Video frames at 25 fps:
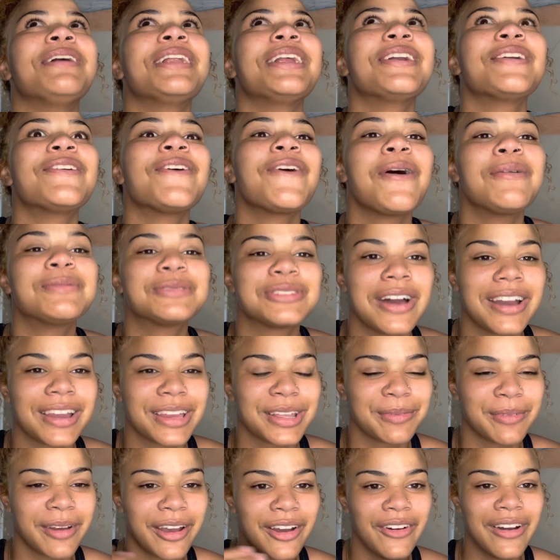to know what I'm talking
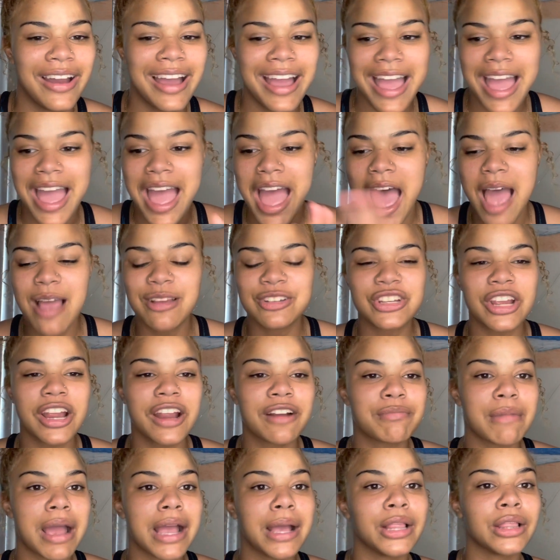about. I'm sure if
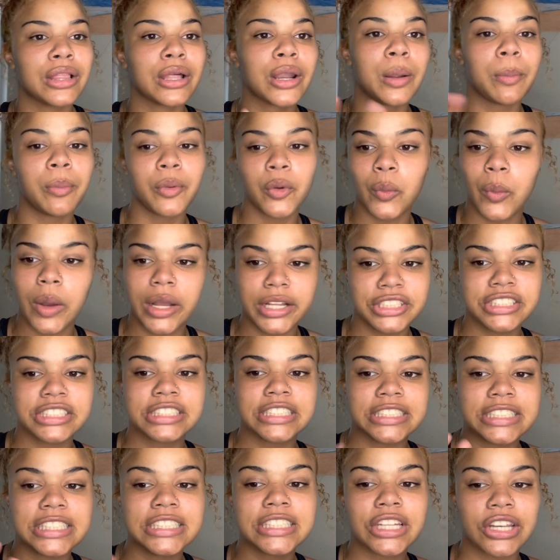my little boo watches this,
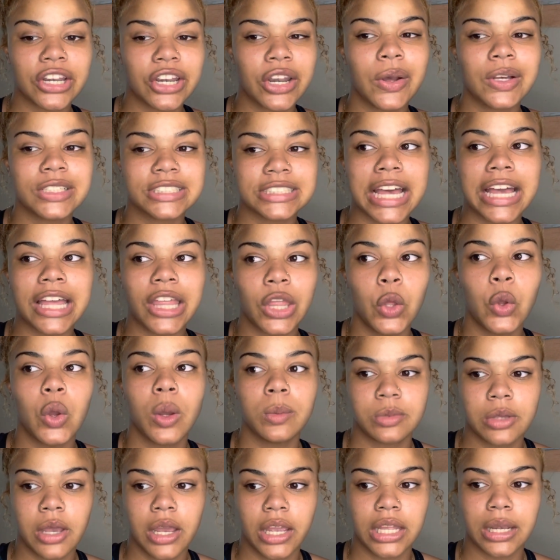he's going to know exactly who I'm
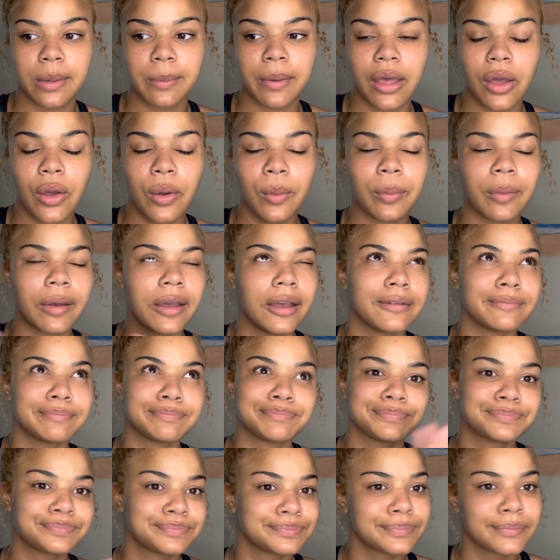talking about, but
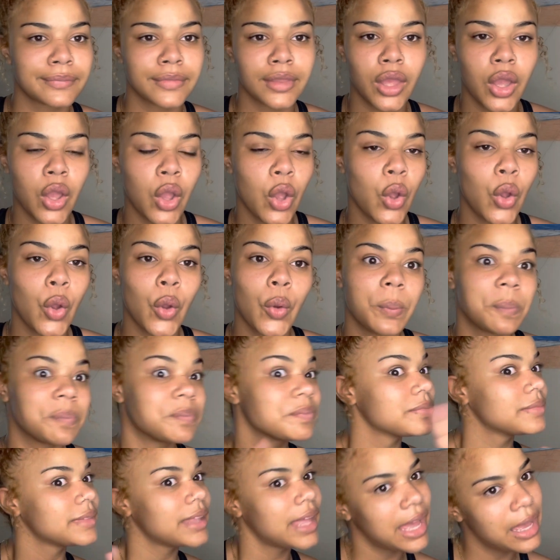
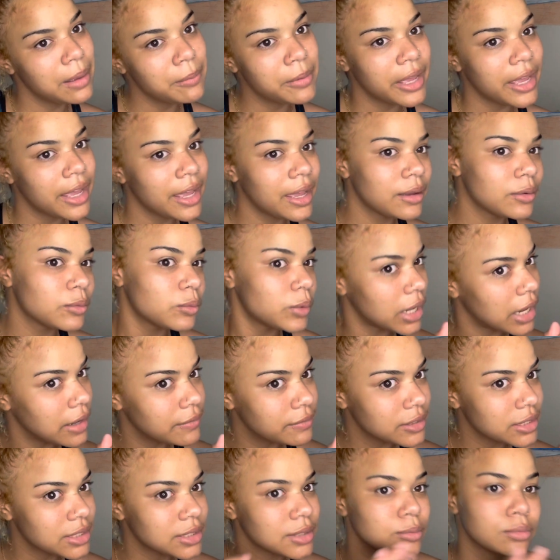hi, babe,
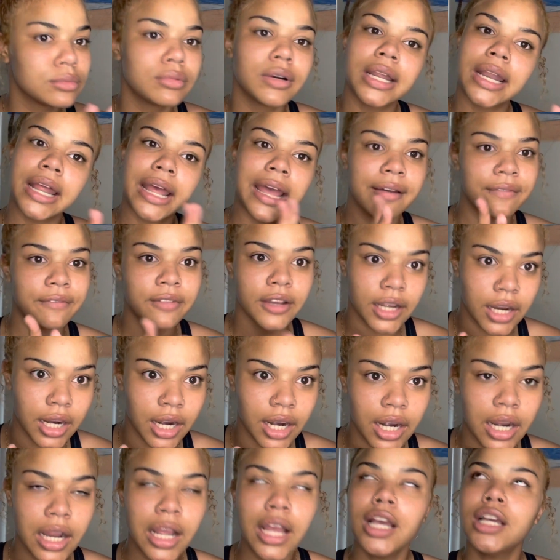
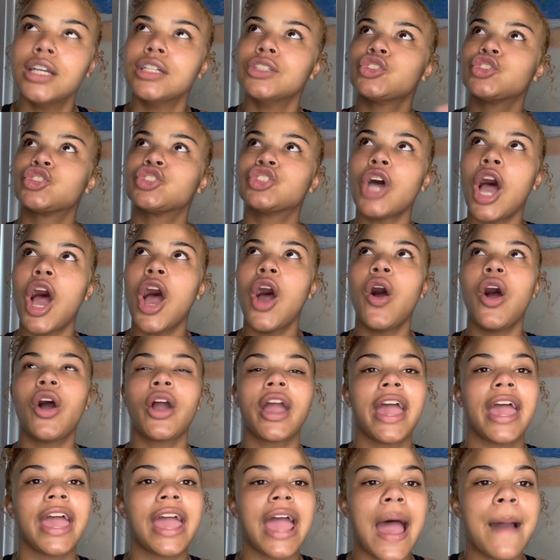whatever. So,
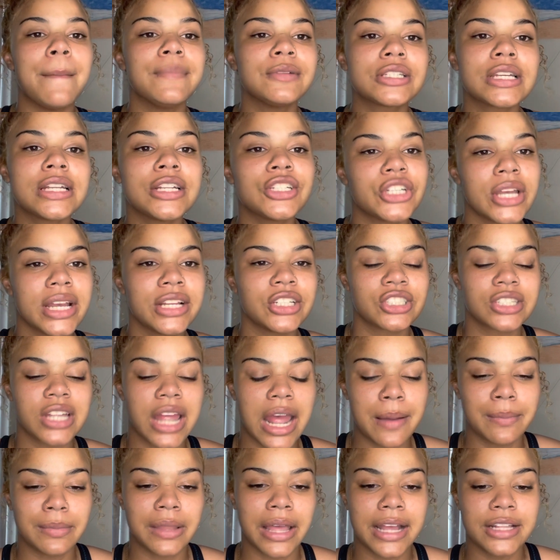okay, I'm just going to change
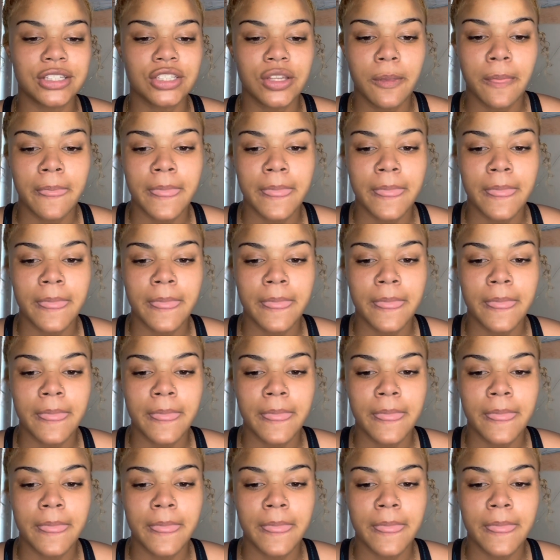timelines